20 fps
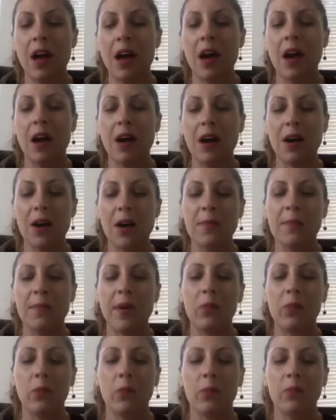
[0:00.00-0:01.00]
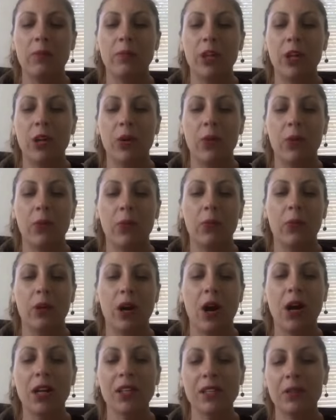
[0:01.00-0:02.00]
We're
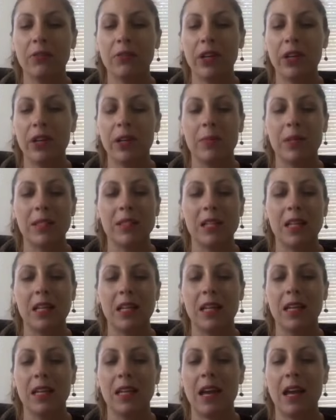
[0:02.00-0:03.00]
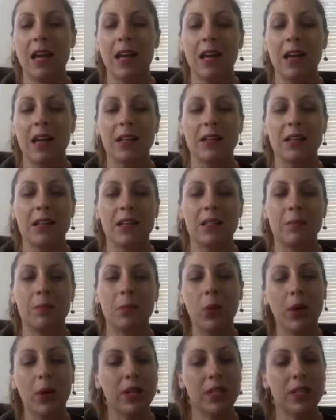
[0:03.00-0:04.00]
also very busy and it's
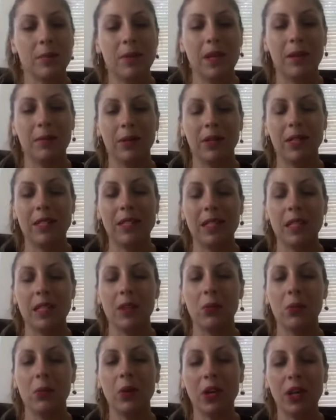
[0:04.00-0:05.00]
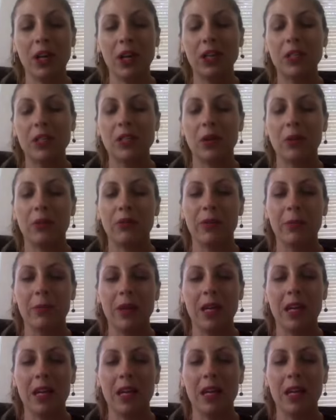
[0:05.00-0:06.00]
important to be able to see the world. So for
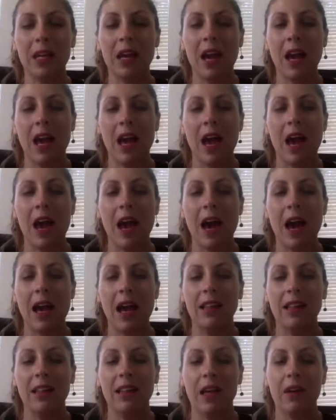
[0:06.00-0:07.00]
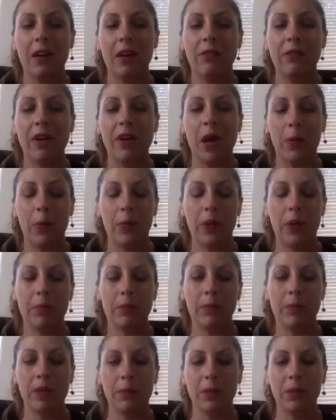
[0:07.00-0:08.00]
me, I love helping
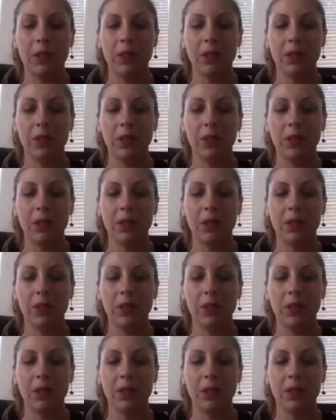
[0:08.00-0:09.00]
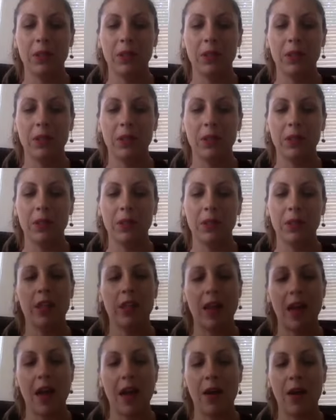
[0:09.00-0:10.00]
people design a career that
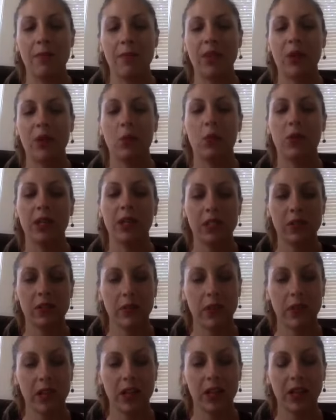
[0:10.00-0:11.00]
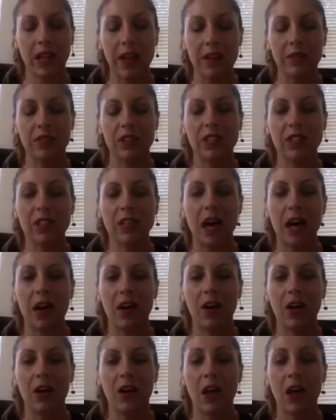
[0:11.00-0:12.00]
works for them, that works for their
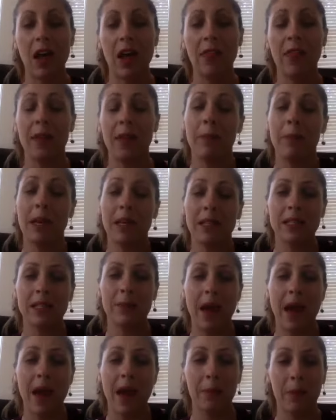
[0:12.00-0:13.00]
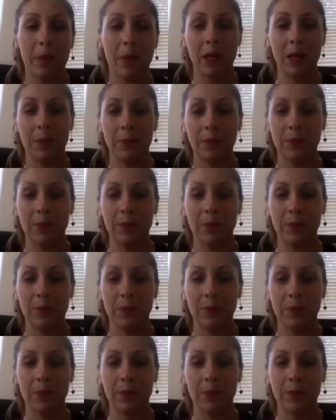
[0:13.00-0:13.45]
lifestyle, and that makes them happy.